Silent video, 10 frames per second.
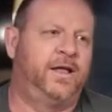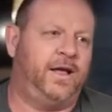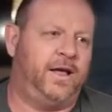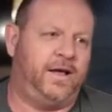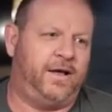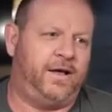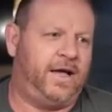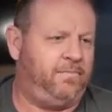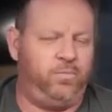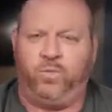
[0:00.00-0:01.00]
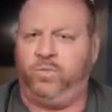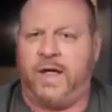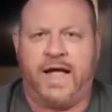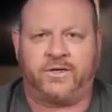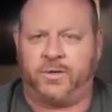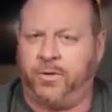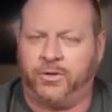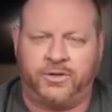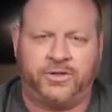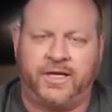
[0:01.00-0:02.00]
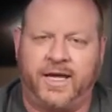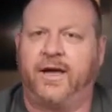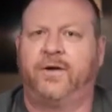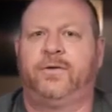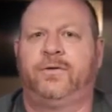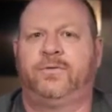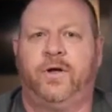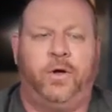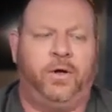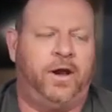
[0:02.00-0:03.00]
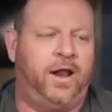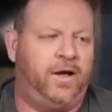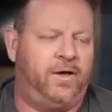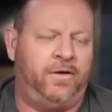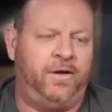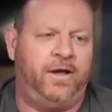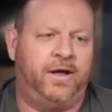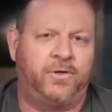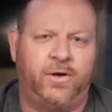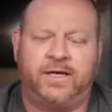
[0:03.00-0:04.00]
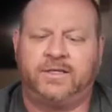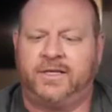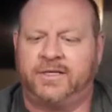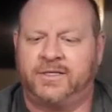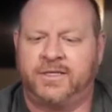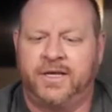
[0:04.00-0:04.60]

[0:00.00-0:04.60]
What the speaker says: I actually purchased a kegel on Craigslist,